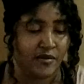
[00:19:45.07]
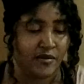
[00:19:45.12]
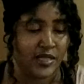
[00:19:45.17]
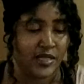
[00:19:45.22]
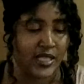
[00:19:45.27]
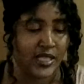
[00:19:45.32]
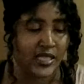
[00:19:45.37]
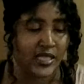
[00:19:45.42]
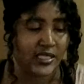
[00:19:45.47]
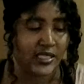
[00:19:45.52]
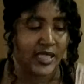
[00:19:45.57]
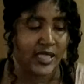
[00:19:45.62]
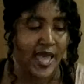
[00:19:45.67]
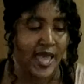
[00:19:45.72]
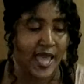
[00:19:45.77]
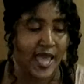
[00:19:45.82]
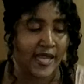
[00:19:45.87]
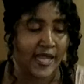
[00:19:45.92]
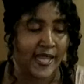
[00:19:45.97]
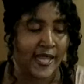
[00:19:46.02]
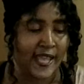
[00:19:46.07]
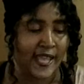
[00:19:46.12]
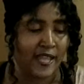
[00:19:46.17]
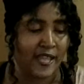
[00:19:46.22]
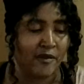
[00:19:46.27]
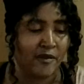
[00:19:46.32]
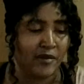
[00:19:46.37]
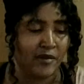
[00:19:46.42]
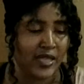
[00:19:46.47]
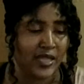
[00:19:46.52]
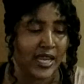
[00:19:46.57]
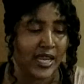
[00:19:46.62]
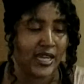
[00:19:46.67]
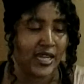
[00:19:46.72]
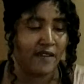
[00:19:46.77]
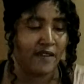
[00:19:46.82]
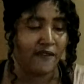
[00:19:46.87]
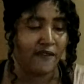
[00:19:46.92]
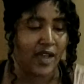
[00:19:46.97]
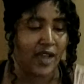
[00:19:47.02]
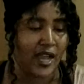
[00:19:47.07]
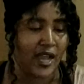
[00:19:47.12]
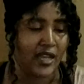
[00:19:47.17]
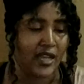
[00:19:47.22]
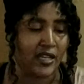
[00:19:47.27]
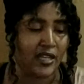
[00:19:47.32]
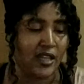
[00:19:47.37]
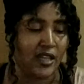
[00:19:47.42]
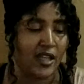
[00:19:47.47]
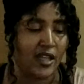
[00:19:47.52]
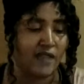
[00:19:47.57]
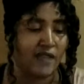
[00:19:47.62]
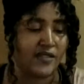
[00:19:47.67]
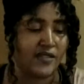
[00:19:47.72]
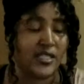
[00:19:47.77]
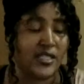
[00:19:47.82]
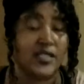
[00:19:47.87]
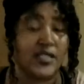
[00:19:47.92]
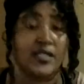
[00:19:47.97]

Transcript: but they stagnate and play divine love to